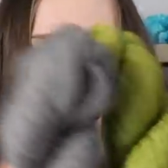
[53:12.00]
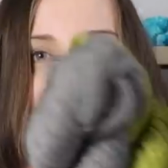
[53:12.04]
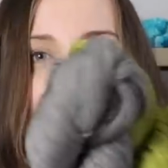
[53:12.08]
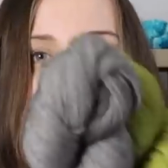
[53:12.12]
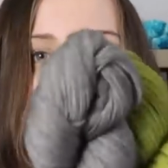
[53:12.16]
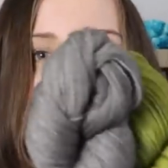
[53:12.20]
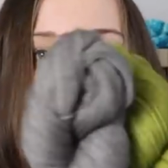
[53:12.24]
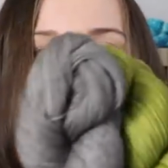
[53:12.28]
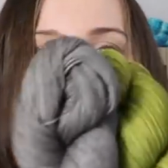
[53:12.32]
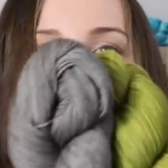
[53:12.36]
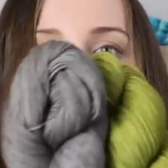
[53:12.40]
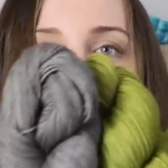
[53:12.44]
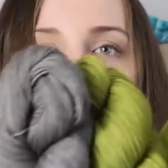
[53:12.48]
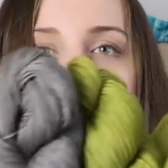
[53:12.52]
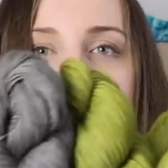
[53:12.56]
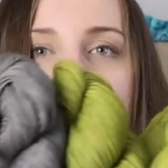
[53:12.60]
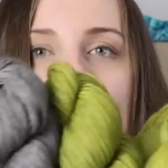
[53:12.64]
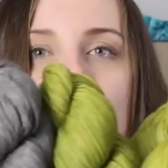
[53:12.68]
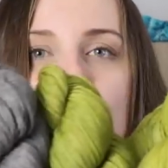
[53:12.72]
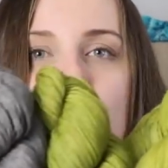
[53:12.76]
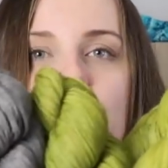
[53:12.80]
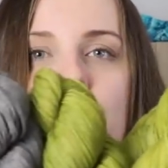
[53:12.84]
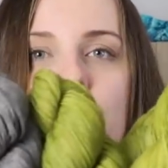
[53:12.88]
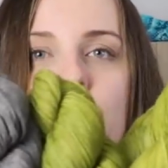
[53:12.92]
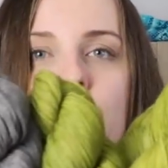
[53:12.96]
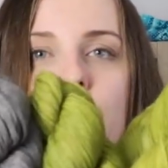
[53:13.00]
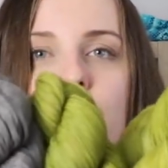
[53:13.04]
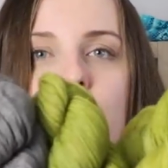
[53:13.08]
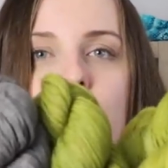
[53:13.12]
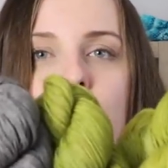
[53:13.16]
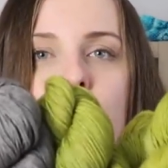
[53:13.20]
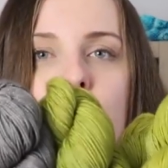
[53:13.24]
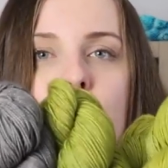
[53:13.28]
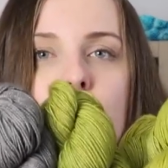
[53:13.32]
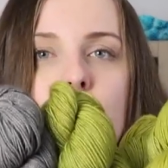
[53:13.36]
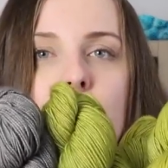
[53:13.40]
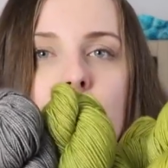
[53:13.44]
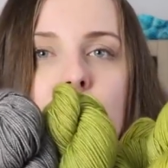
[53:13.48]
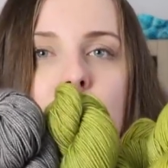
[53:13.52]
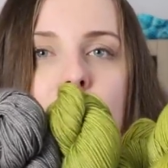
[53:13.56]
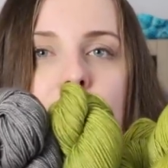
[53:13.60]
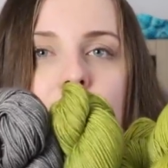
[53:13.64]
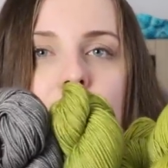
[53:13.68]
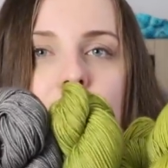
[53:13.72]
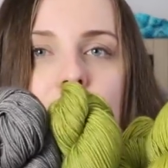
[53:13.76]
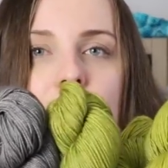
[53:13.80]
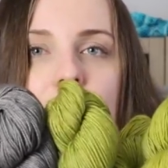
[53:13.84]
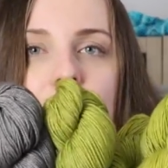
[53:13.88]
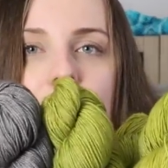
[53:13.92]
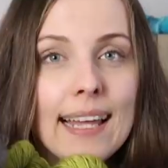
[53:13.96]
and a one over here
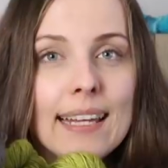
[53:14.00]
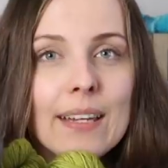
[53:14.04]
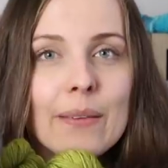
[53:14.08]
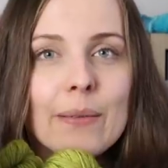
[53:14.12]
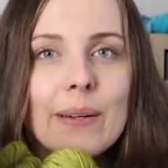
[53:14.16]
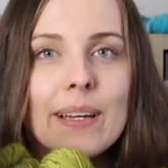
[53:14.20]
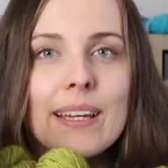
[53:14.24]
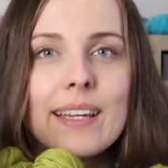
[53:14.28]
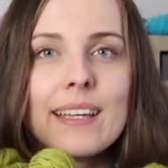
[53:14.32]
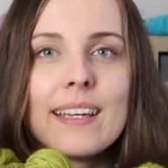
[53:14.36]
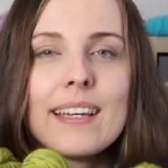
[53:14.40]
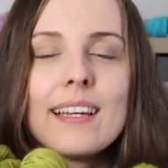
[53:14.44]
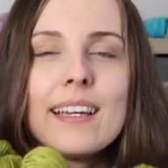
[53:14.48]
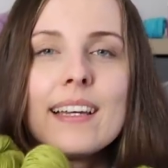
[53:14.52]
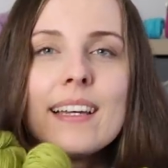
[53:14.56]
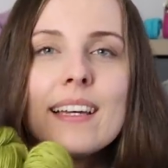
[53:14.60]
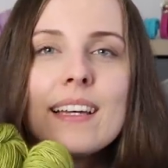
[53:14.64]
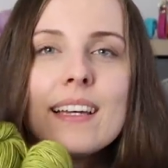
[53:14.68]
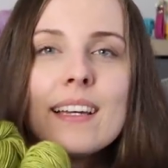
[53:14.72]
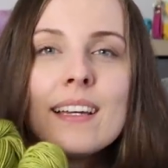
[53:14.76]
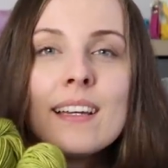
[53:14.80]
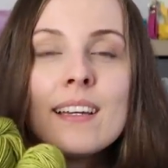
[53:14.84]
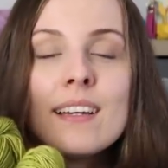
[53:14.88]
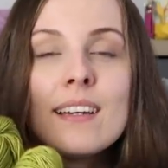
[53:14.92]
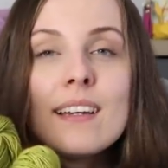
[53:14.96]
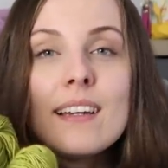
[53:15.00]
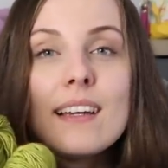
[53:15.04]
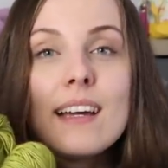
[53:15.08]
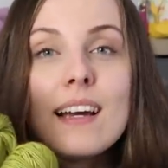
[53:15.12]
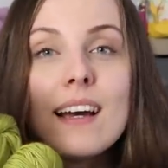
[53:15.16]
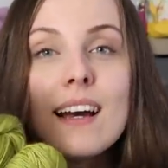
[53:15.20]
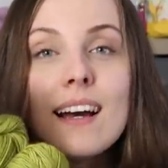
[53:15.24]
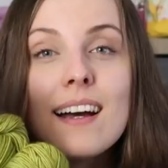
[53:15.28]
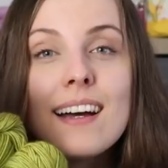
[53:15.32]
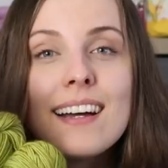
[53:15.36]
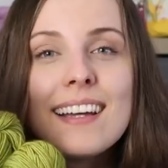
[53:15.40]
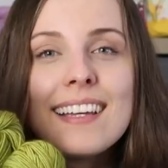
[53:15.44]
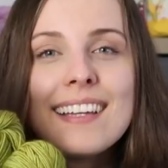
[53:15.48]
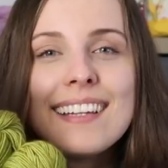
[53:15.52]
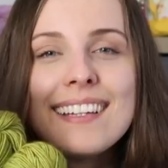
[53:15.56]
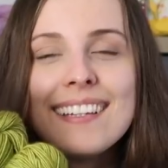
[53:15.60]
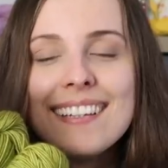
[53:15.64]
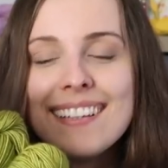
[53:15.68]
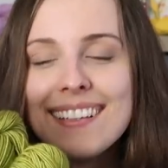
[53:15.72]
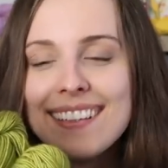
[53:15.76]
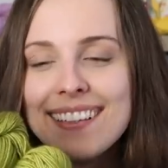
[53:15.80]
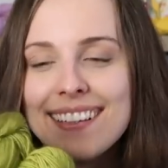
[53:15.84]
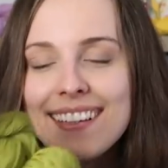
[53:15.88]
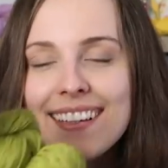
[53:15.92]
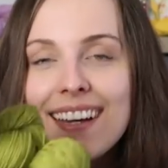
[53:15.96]
anyway I
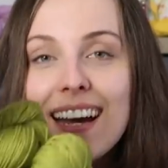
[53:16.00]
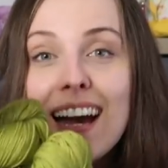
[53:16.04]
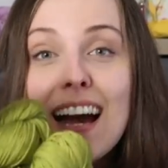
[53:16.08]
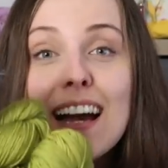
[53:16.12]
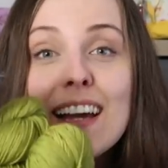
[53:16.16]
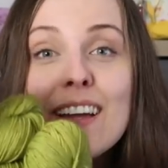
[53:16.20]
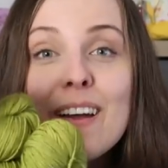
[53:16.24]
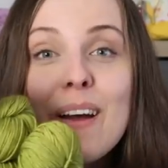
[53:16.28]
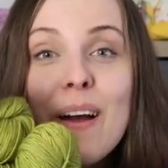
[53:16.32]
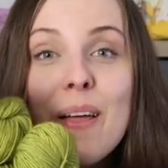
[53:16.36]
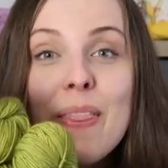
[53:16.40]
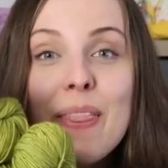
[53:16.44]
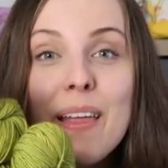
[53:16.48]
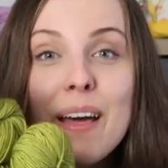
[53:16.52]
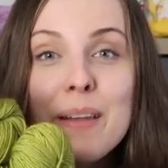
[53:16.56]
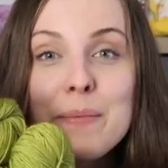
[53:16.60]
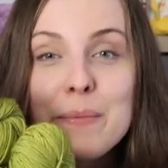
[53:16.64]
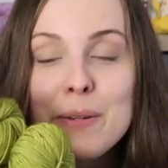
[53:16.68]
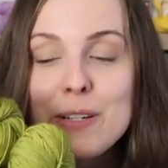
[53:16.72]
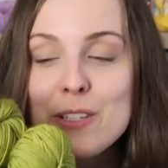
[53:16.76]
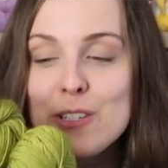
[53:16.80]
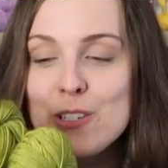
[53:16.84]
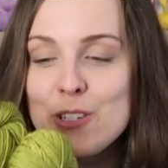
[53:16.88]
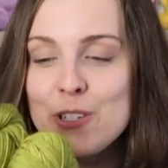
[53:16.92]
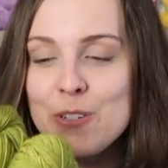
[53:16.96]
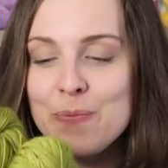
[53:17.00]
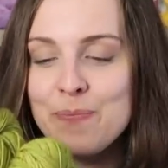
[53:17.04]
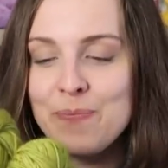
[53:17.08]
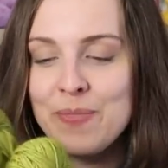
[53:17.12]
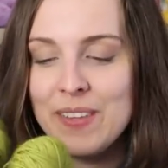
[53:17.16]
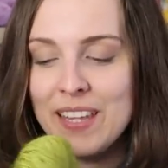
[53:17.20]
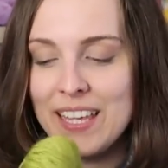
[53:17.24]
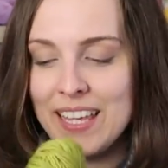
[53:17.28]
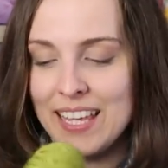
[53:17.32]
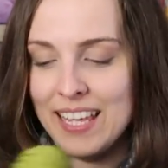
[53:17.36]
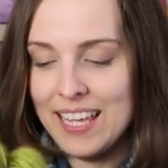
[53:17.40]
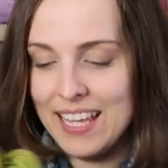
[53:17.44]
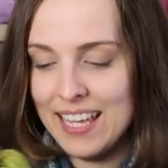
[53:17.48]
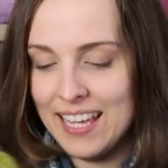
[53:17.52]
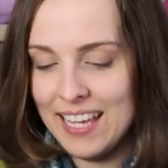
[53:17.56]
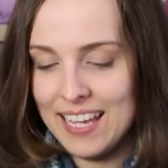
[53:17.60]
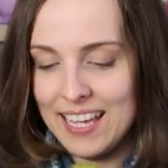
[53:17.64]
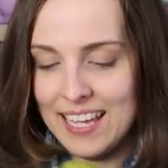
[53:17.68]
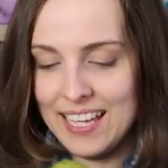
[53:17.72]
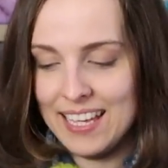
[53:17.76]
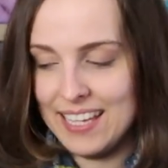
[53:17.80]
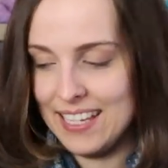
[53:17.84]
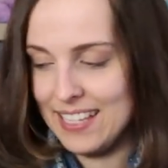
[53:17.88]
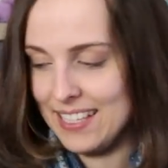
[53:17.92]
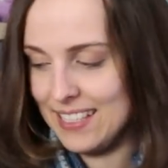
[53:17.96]
I got that much
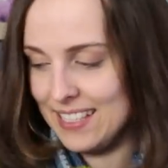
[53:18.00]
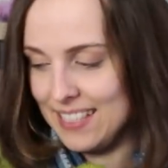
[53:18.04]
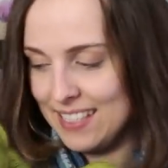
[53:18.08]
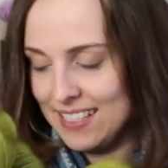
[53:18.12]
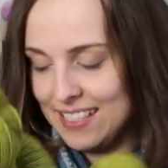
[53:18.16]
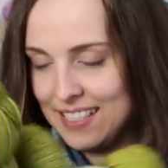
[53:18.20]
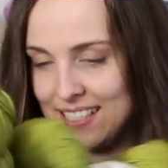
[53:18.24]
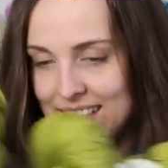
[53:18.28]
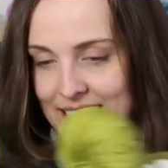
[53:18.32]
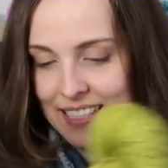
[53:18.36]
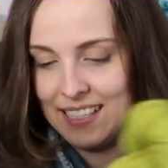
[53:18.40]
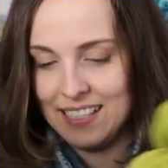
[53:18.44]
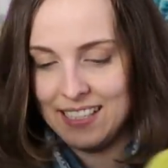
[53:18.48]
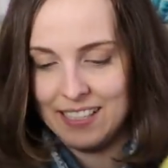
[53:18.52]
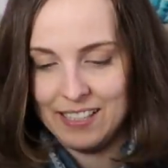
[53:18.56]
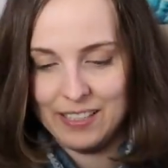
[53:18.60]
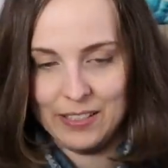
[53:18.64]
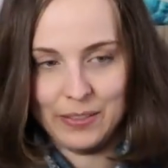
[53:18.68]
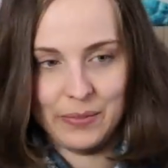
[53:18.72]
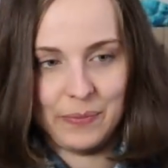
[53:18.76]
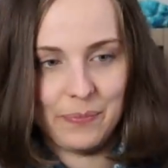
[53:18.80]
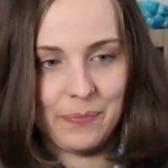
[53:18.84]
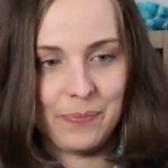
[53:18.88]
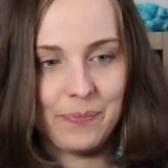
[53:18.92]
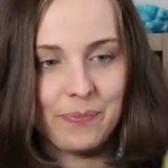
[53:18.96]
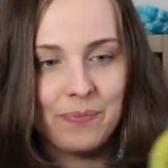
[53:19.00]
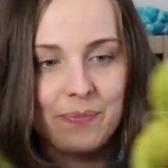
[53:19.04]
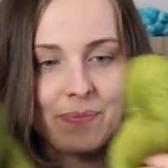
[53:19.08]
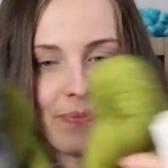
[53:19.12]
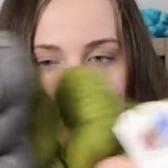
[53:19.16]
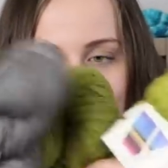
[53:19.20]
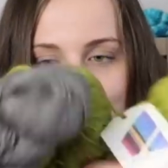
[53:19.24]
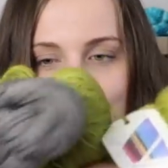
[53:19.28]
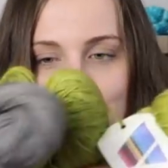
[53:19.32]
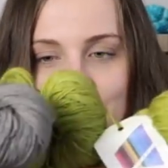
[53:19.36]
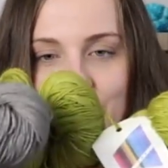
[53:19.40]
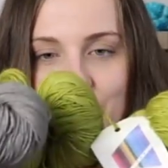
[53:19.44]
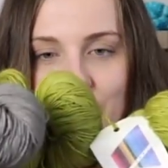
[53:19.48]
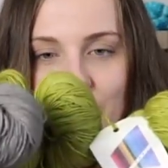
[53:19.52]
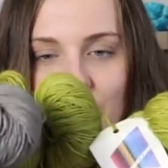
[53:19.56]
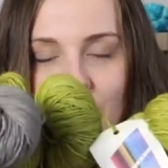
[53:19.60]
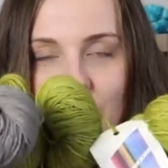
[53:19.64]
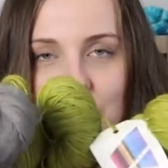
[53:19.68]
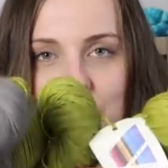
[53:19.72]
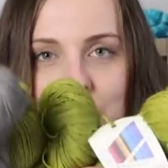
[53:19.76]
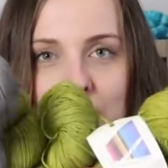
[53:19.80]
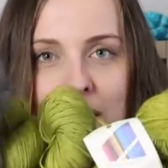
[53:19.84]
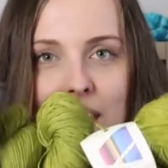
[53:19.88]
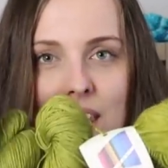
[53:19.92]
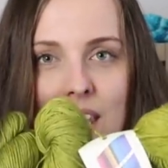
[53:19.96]
and um,
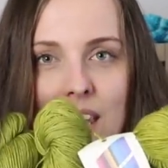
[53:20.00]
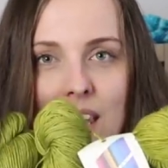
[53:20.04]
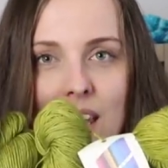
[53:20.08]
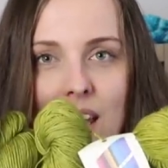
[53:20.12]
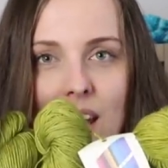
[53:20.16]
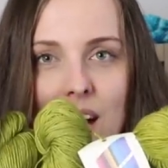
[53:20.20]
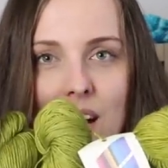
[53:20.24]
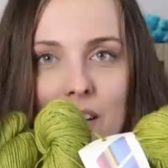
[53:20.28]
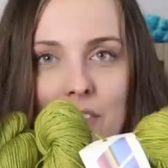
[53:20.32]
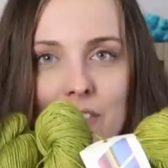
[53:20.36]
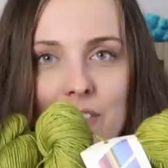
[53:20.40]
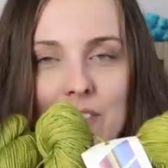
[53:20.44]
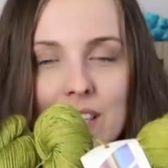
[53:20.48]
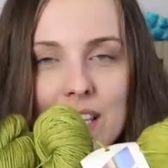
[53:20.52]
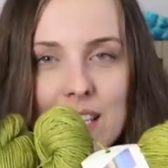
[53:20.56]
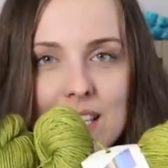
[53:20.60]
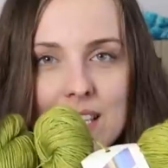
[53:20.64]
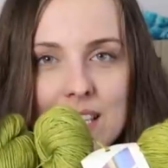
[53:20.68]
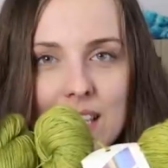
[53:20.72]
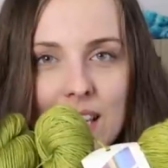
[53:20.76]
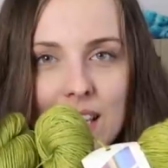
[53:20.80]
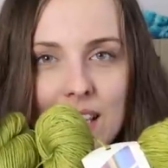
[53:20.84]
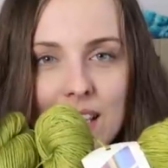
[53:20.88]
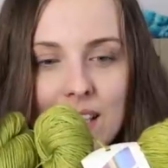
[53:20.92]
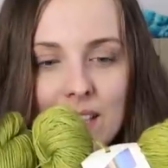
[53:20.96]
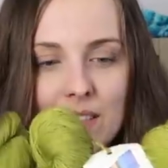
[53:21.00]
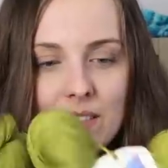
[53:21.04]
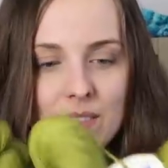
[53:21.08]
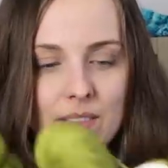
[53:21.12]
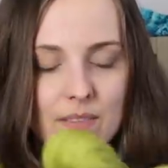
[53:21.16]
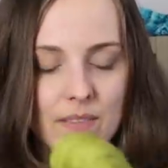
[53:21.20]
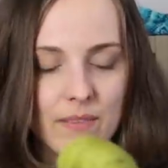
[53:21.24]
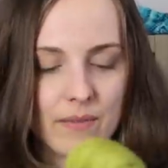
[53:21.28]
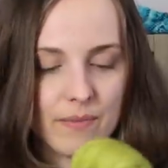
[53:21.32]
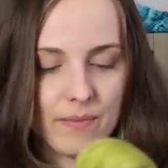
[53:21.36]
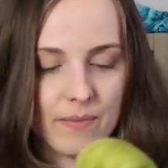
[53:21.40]
I'm thinking of knitting